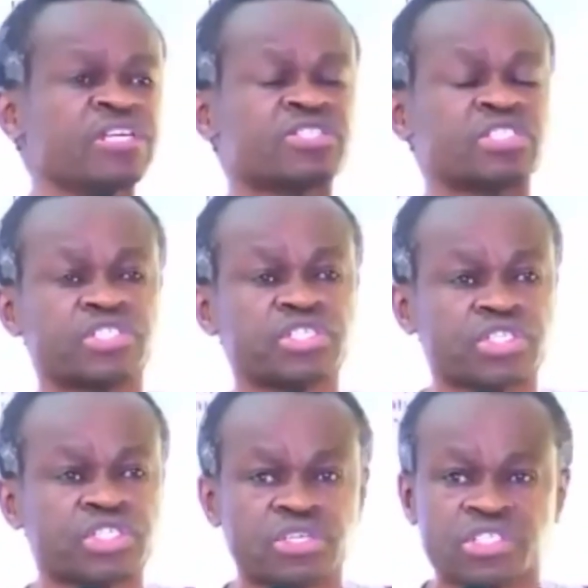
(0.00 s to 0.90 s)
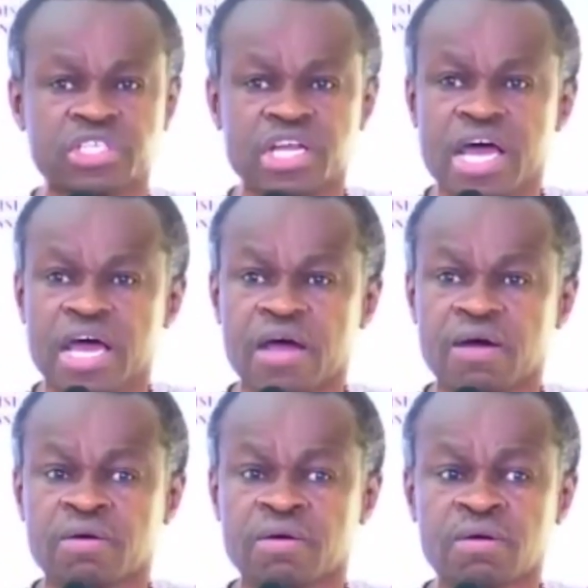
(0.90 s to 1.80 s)
East Africa and in
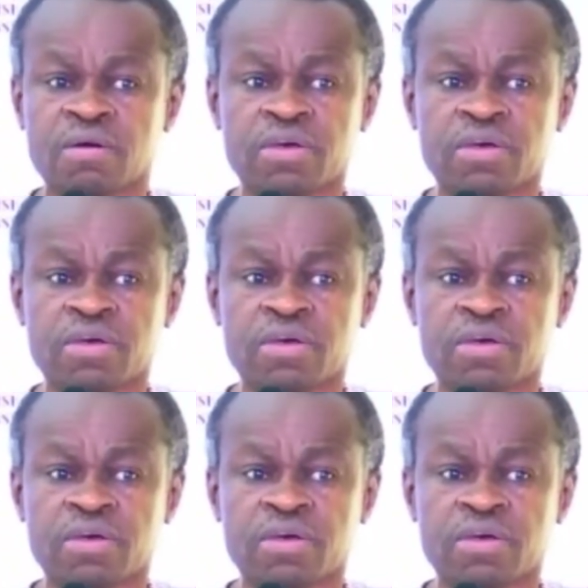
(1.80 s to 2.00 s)
Africa,